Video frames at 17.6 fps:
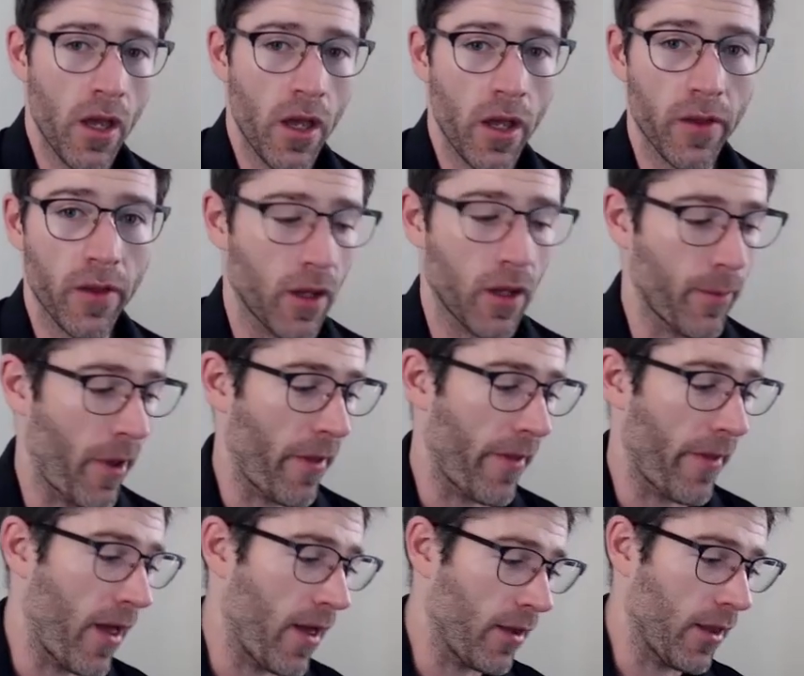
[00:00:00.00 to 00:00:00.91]
you can think
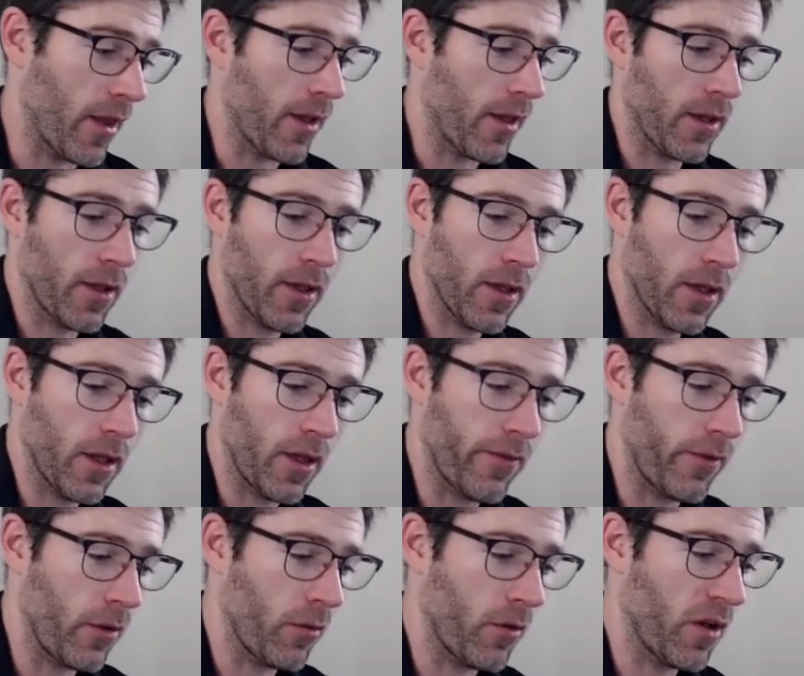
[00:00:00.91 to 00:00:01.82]
about that like
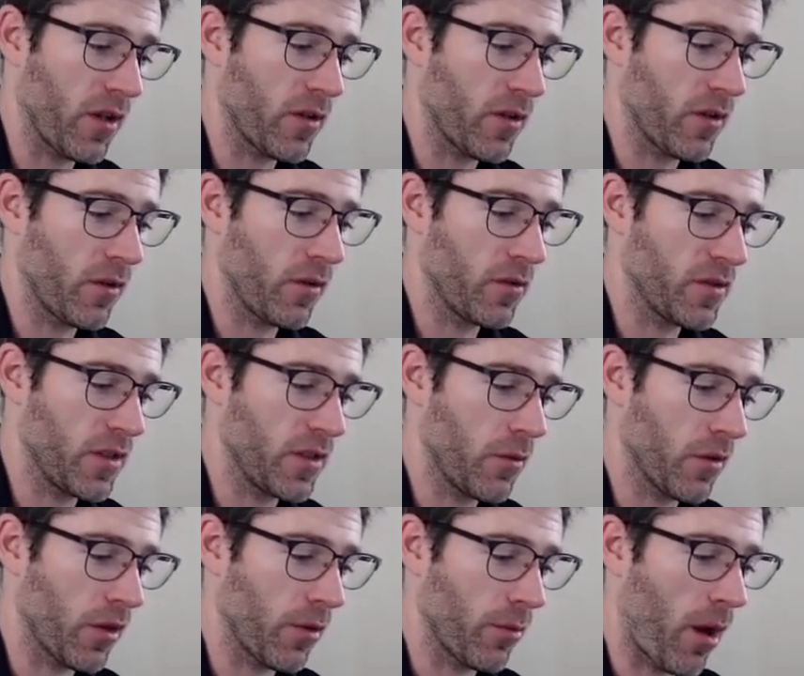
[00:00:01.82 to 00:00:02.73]
if you wanted to
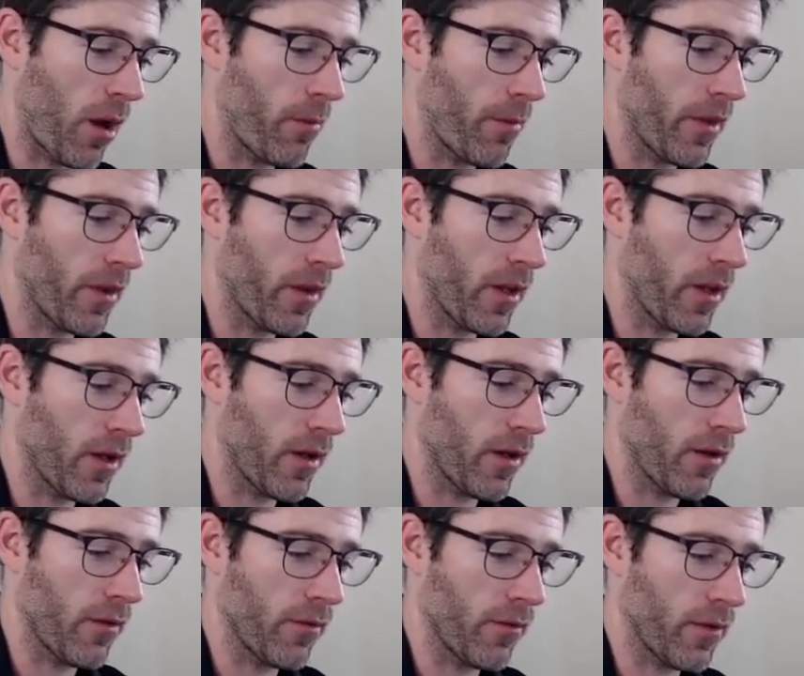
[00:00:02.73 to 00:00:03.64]
see what the probability
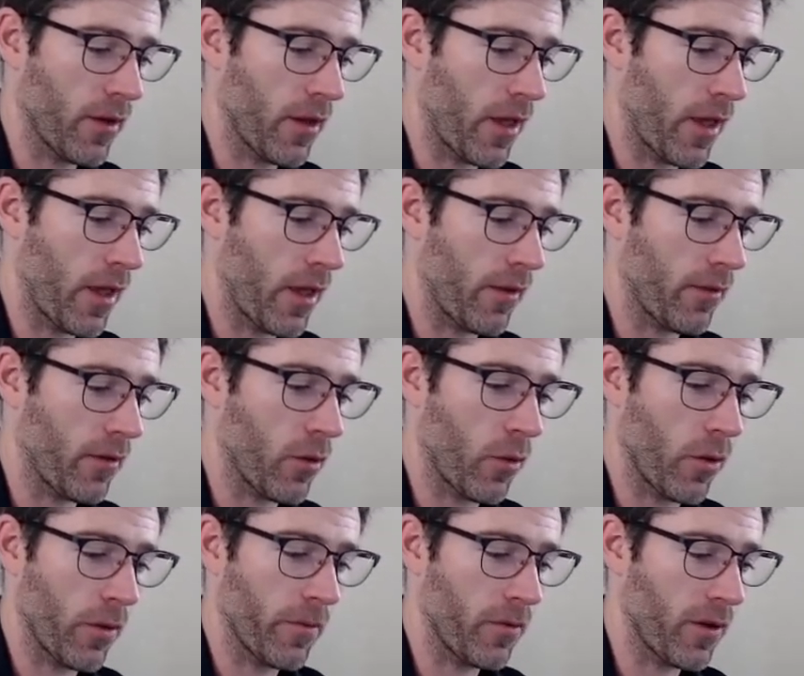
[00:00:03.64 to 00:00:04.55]
of a
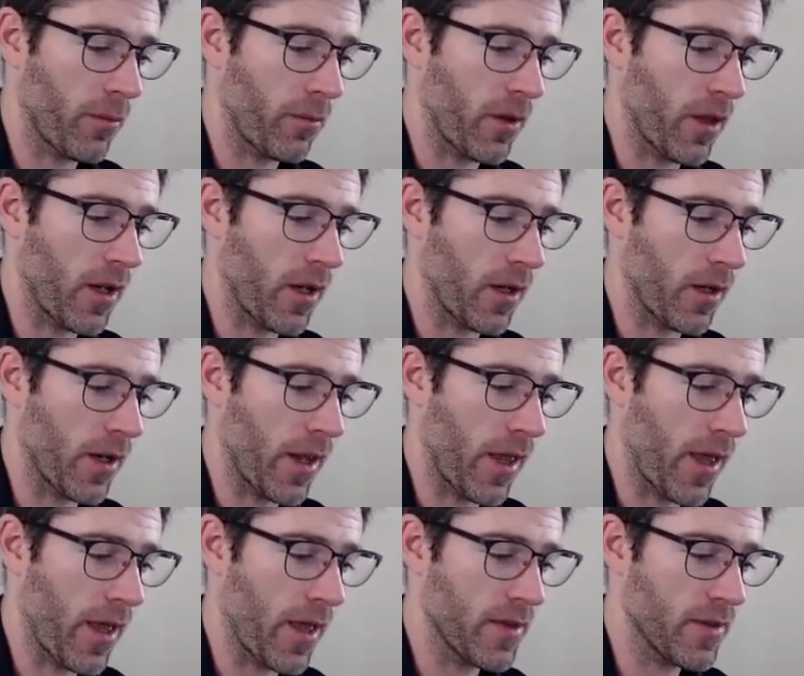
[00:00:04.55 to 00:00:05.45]
coin flip landing on
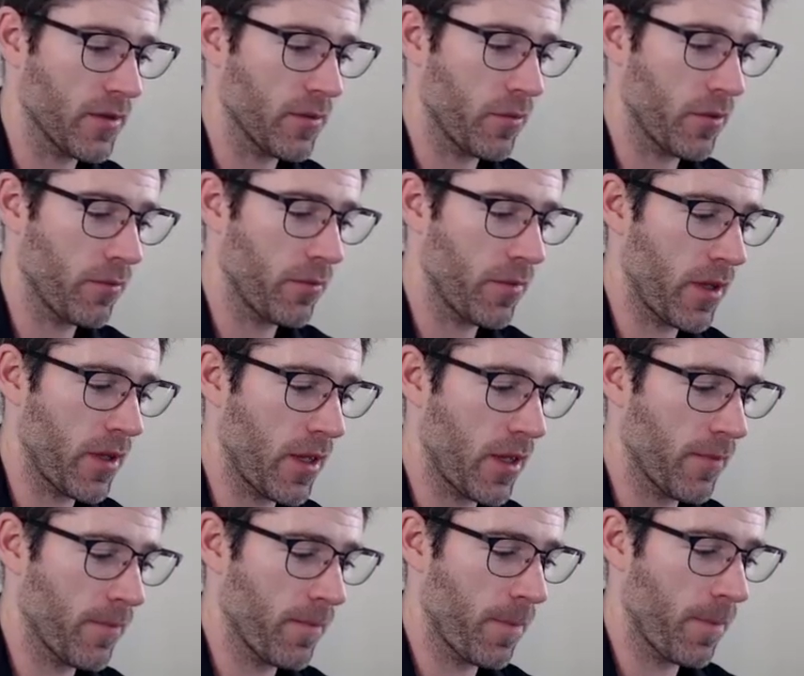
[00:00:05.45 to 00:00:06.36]
heads would
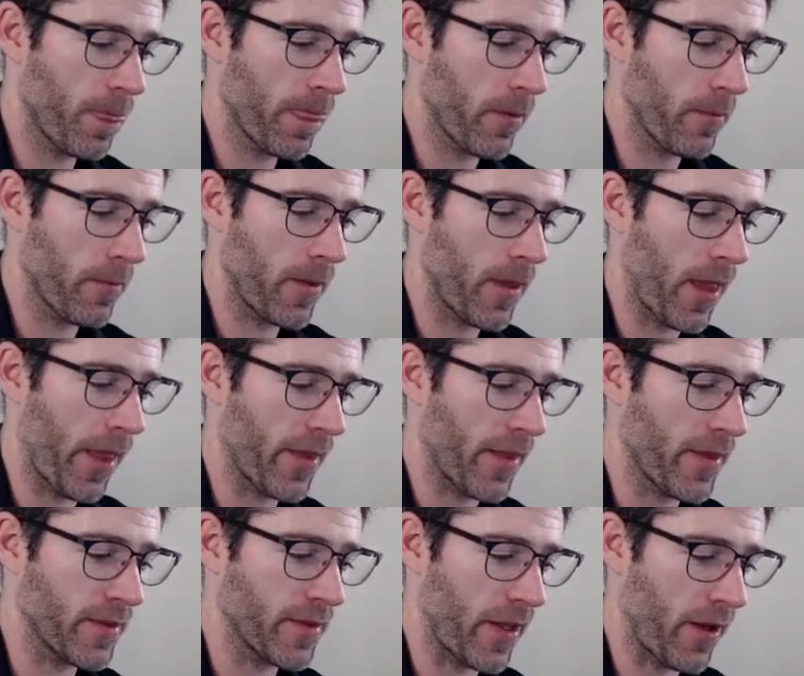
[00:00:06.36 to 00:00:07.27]
be, that'd be
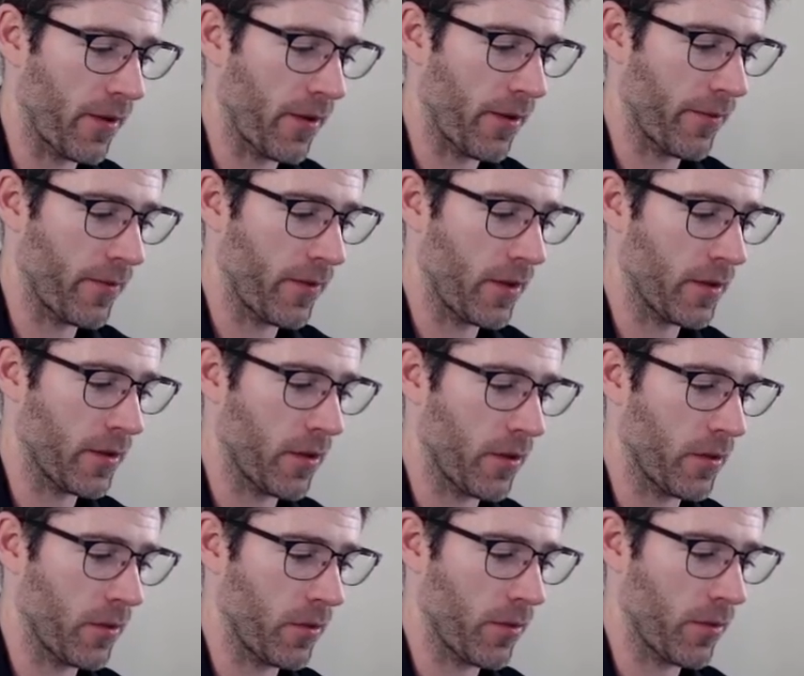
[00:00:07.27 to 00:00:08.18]
heads out of the
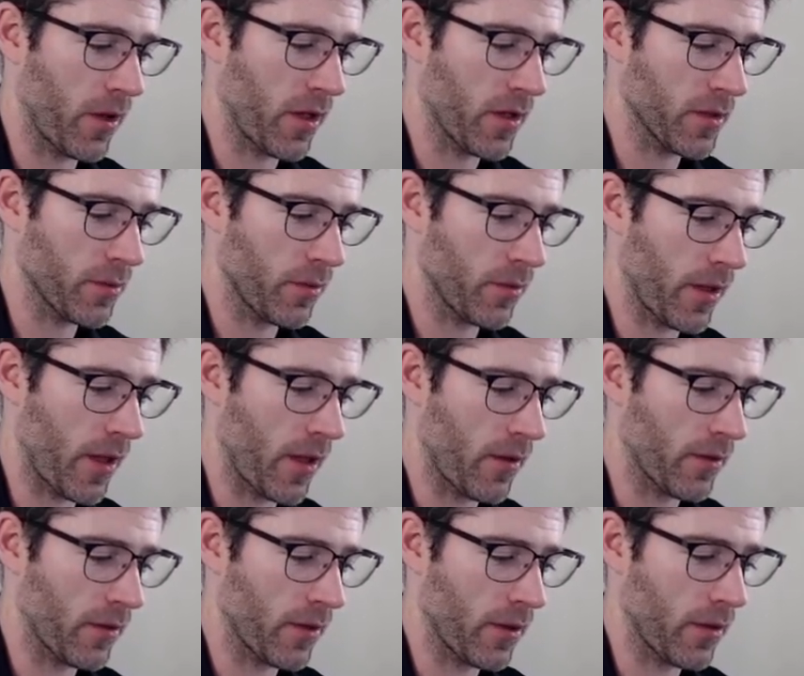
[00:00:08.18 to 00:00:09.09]
total possible
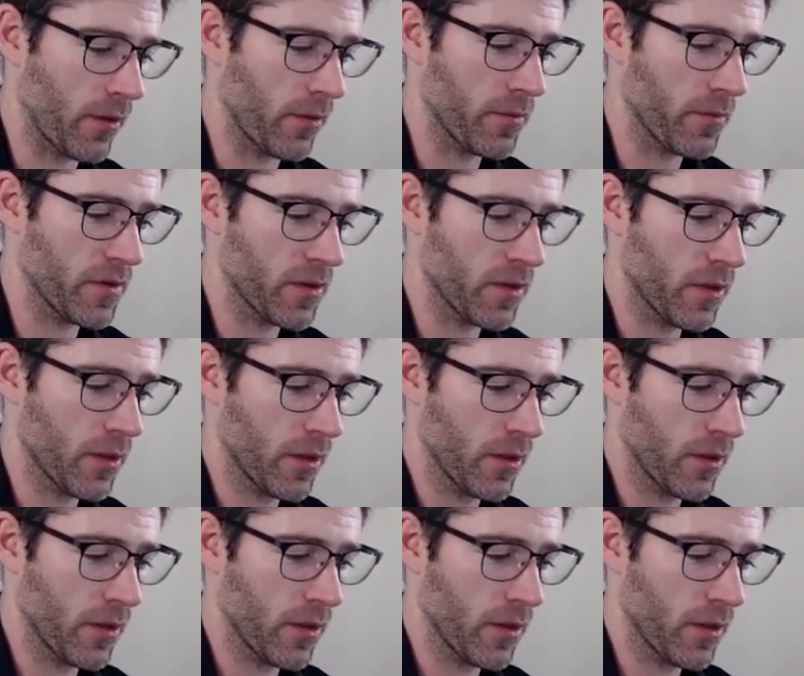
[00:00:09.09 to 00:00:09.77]
outcomes.